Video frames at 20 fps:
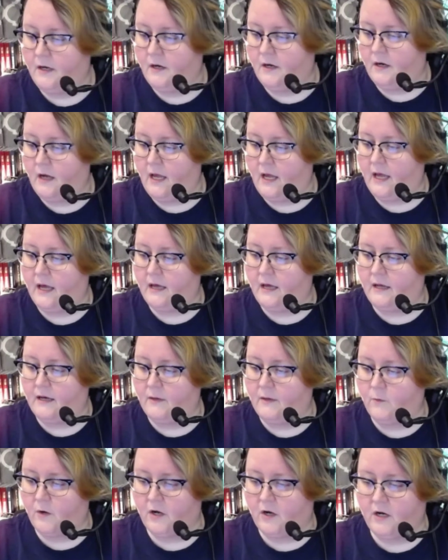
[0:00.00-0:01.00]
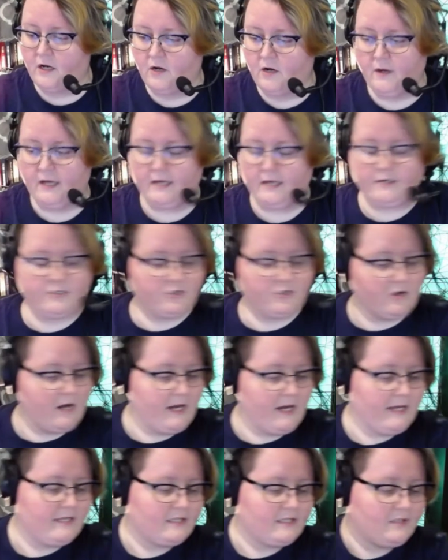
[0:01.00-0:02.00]
And we're going to go ahead and try
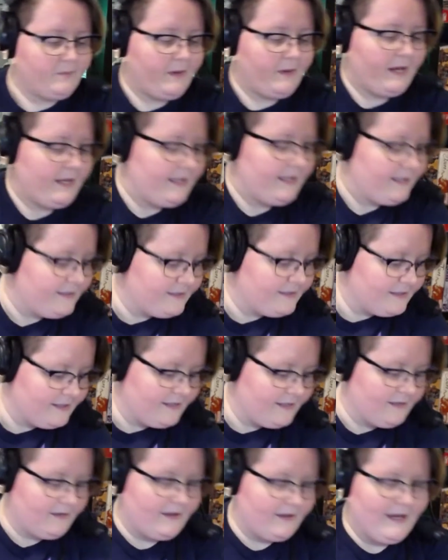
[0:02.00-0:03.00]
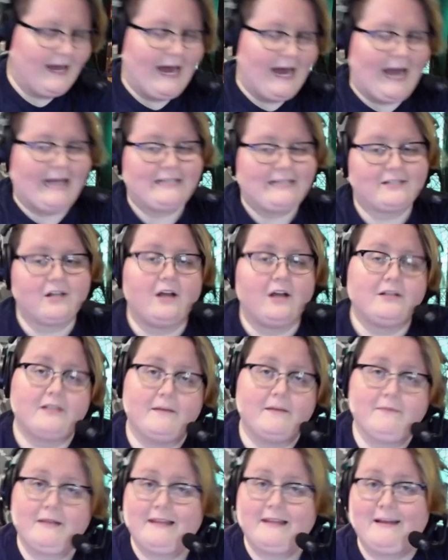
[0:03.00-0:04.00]
his spot hidden skill. I saw
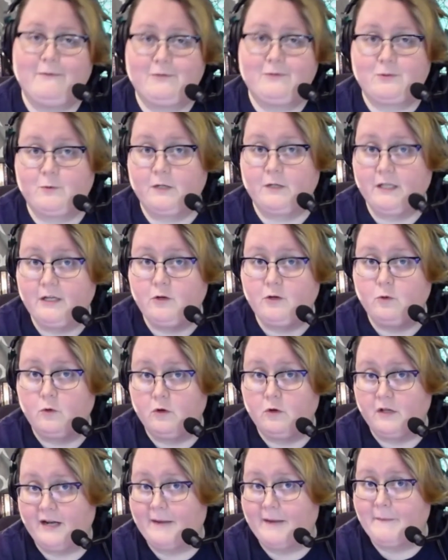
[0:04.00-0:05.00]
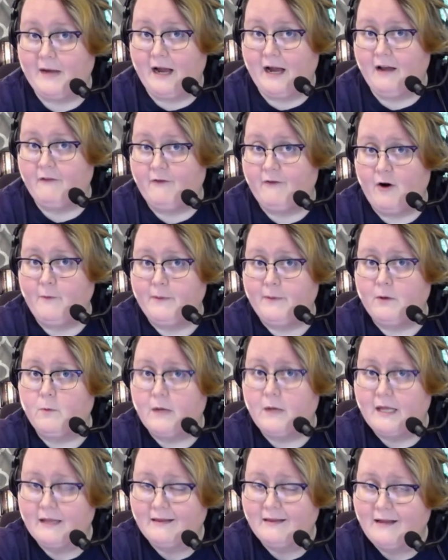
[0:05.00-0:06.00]
something that was really cool, and I'm kind of hoping we
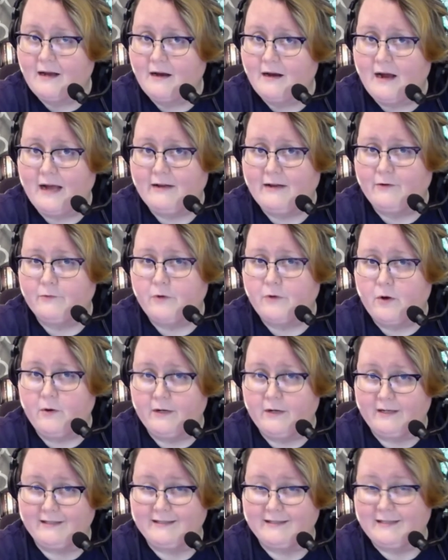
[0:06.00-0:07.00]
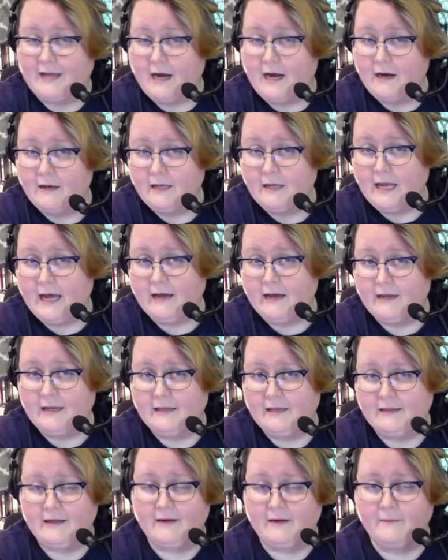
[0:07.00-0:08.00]
get there. I don't know entirely how to get
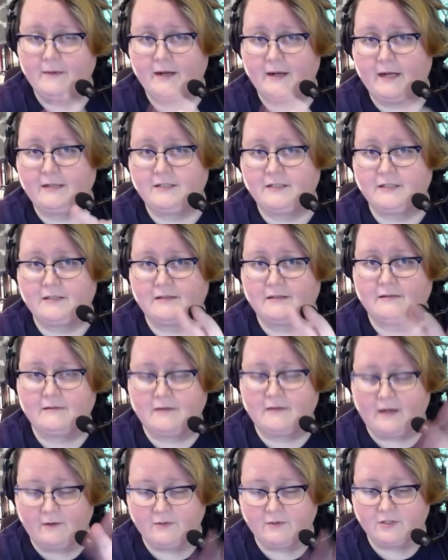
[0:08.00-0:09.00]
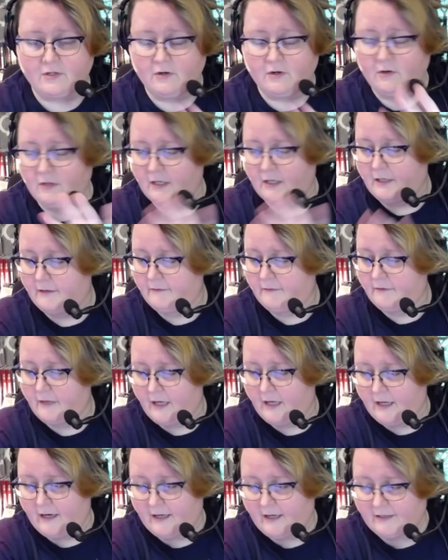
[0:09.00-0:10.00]
there, but I was scrolling,
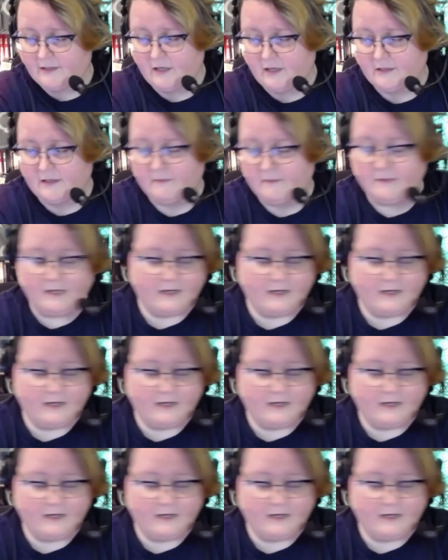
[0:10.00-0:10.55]
and I saw something.